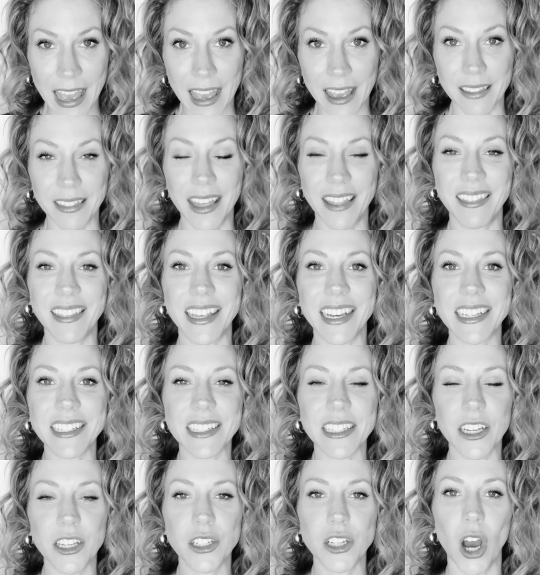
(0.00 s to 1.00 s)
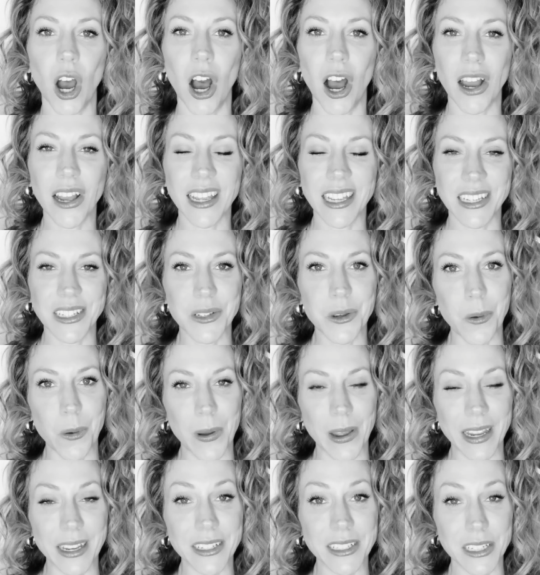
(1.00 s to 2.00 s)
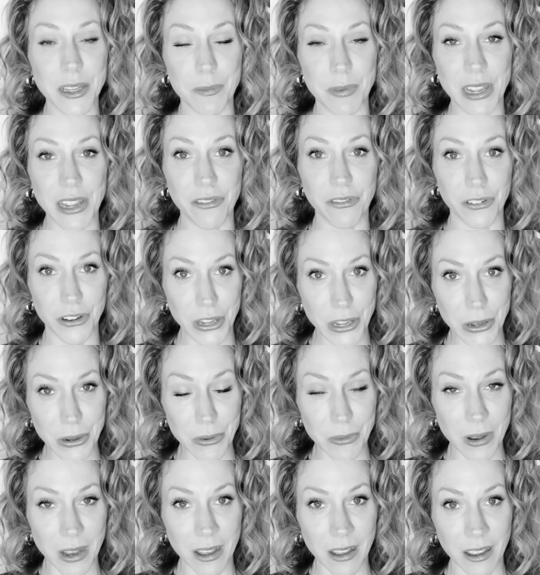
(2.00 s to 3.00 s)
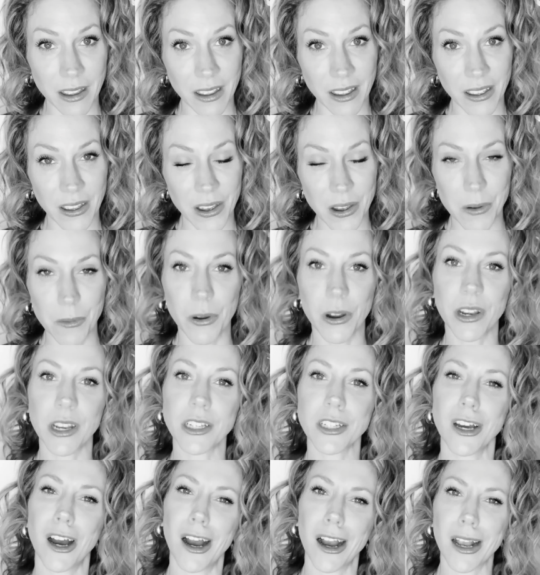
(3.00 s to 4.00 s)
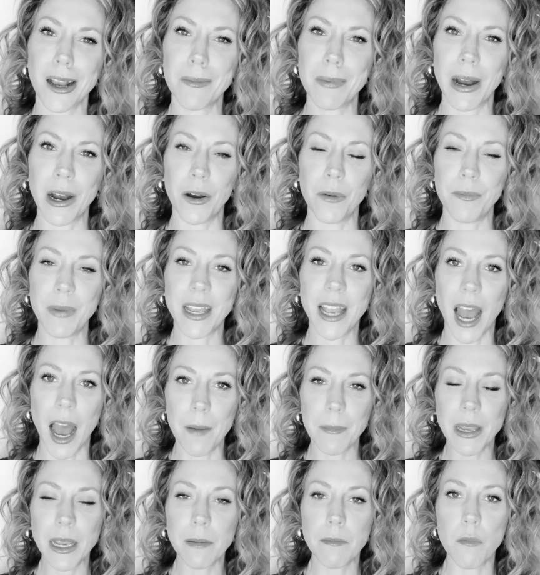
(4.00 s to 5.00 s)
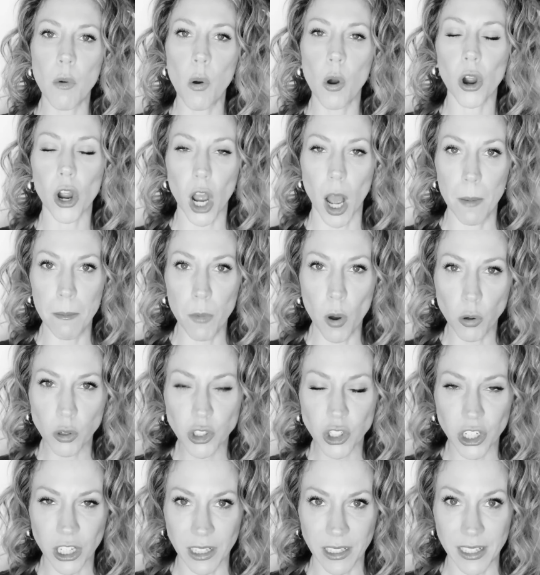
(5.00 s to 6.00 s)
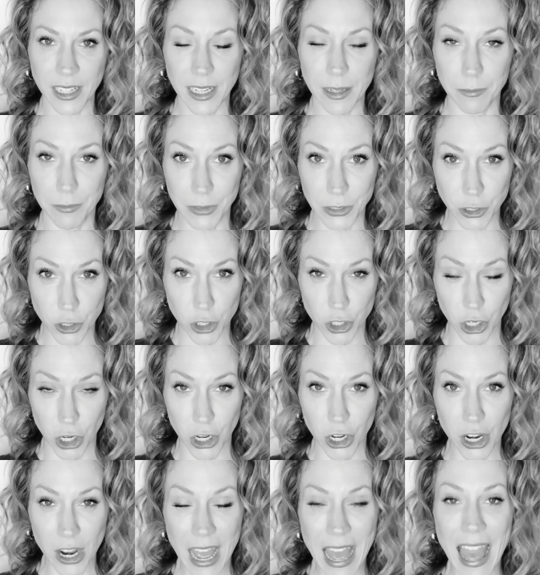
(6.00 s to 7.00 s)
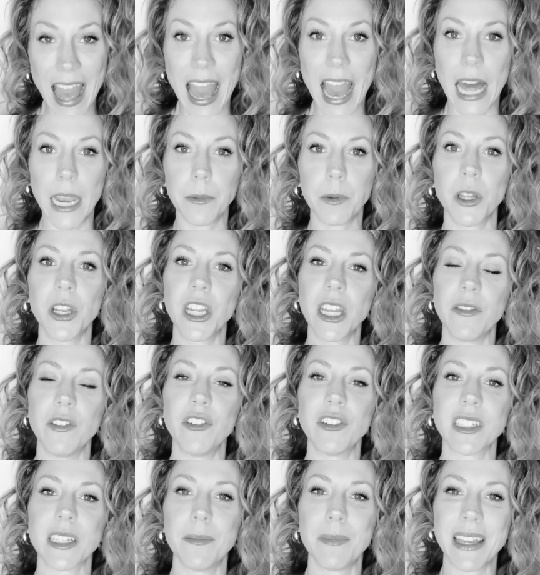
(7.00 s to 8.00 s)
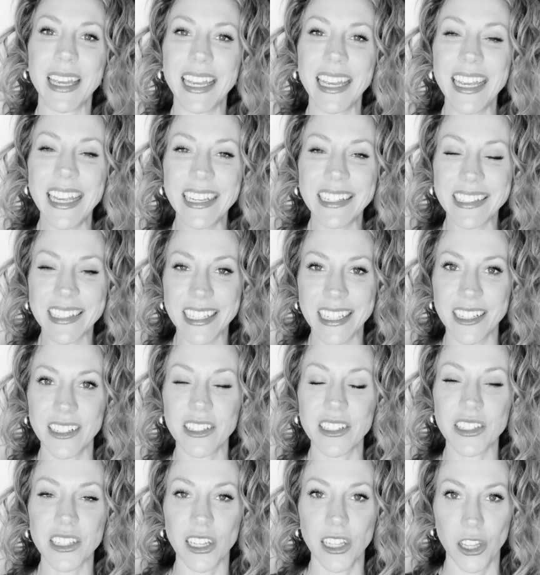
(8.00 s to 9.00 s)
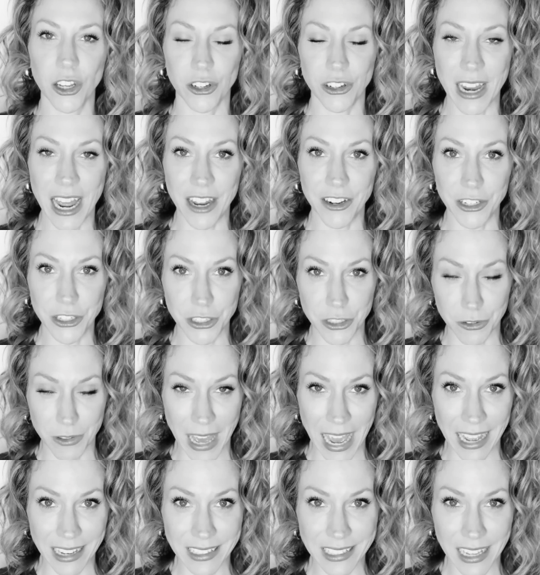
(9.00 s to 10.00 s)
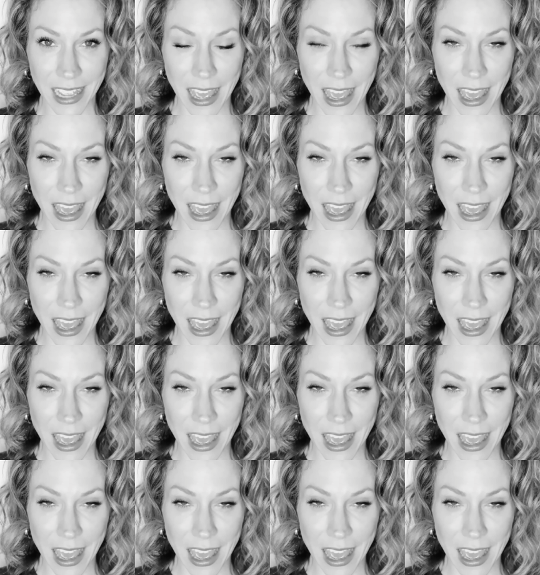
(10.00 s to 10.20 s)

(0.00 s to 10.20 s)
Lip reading: then this talk is going to be for you. We're going to talk about becoming more emotionally mature, and I'm going to give you some key skills to learn how to do that.